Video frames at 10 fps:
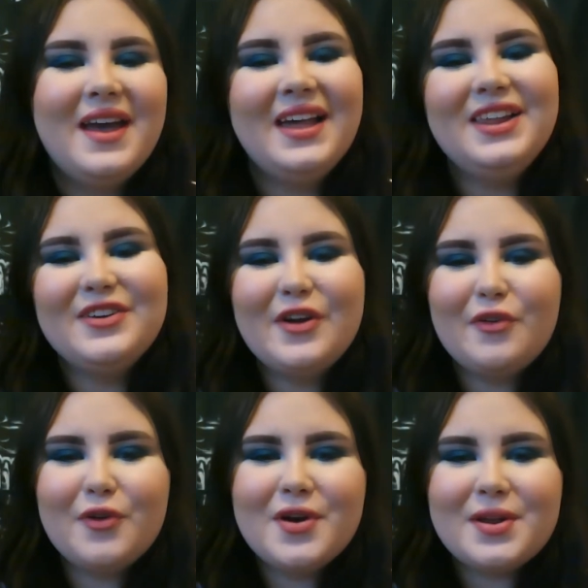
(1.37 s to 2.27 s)
Hello
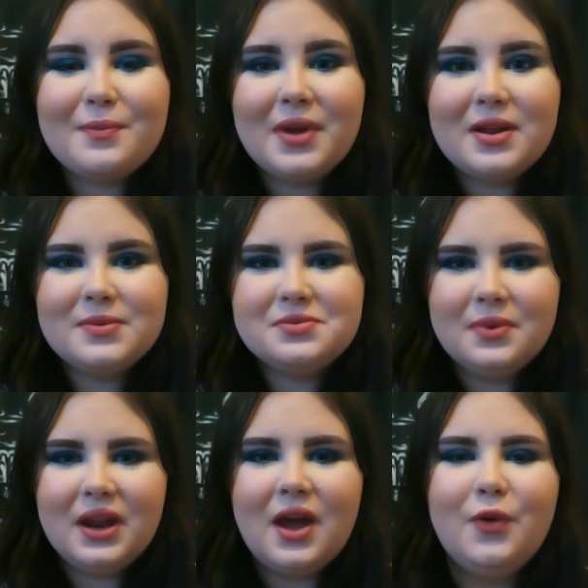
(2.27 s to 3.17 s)
everyone, my name is
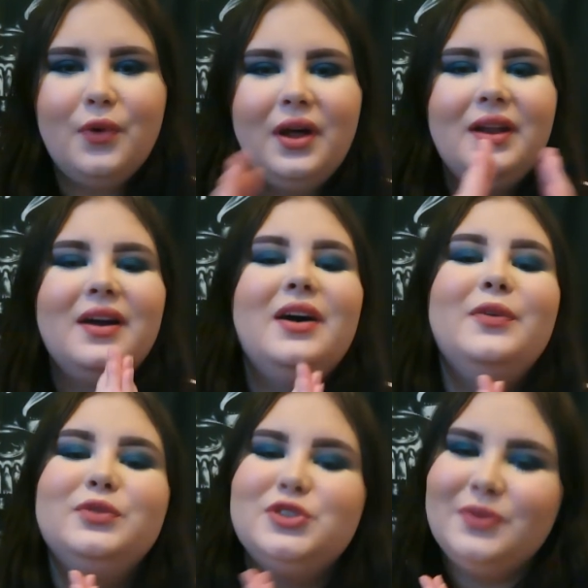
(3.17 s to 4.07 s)
Milia,
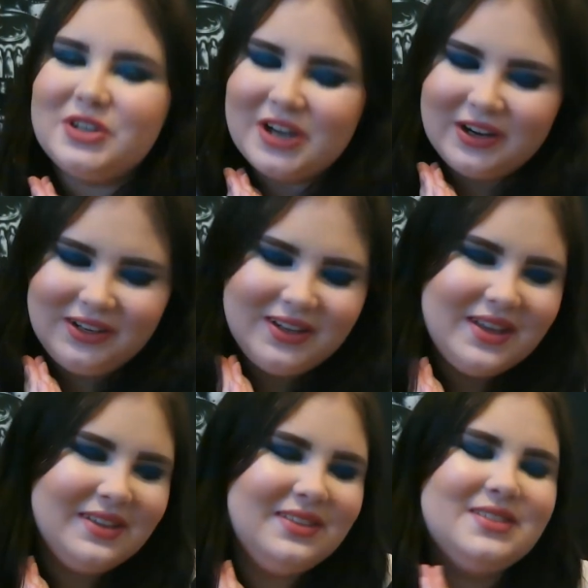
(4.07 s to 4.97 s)
welcome to my channel.
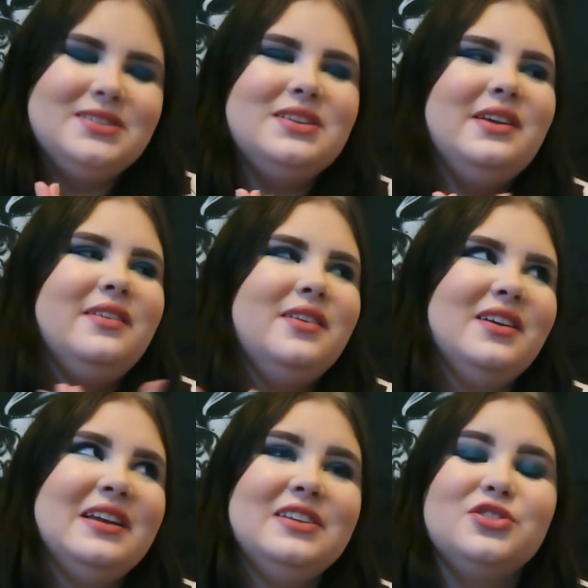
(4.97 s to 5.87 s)
This is another
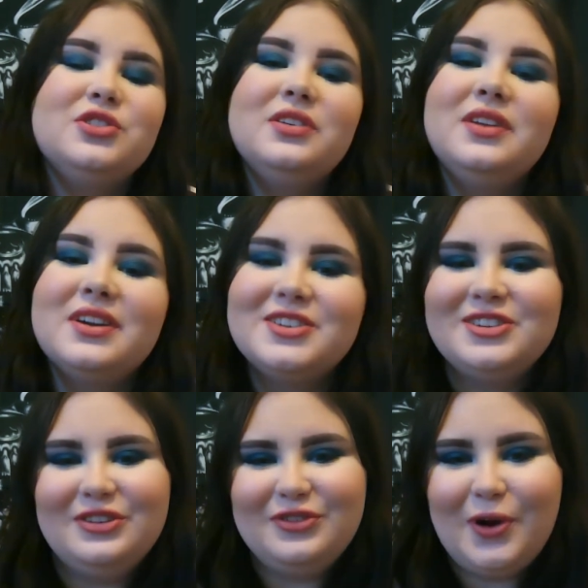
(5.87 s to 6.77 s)

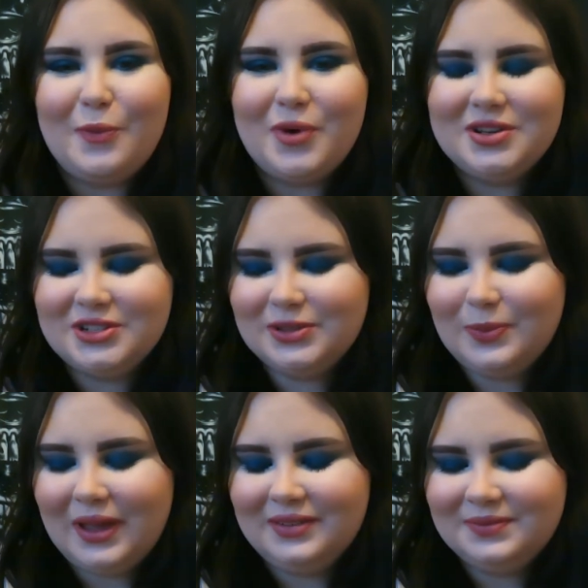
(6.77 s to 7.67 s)
introduction for our Project Japan.